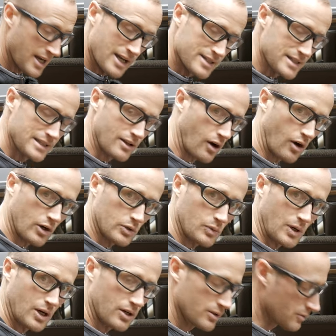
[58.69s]
and then the
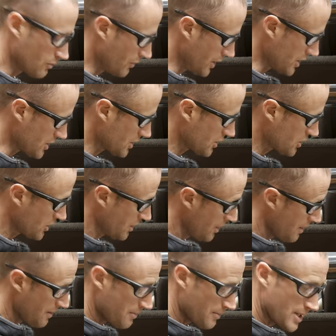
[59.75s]
hardware, which
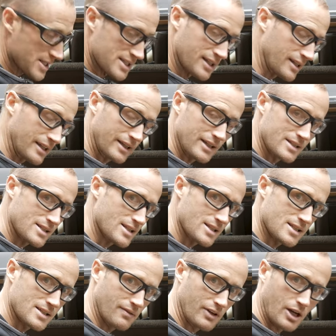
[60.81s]
basically
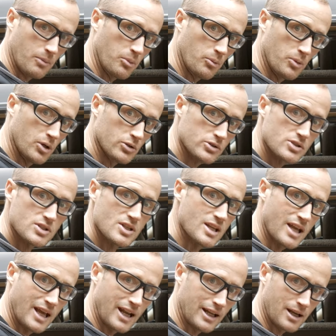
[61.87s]
consists of a couple bolts
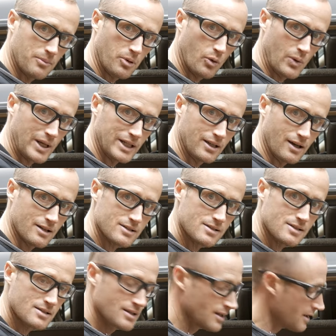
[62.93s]
and a couple wing
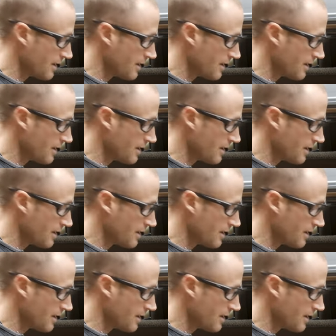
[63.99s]
nuts.